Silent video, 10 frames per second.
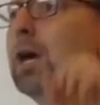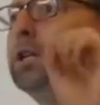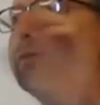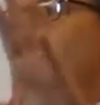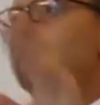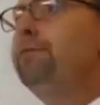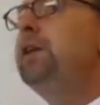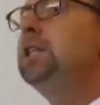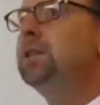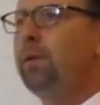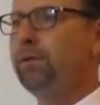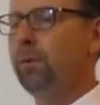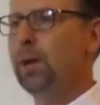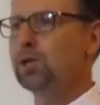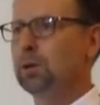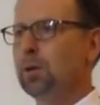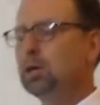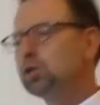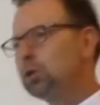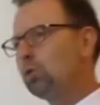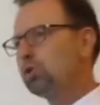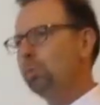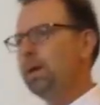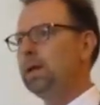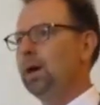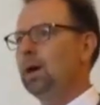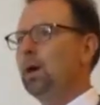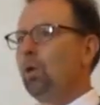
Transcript: different feeds of information, social media,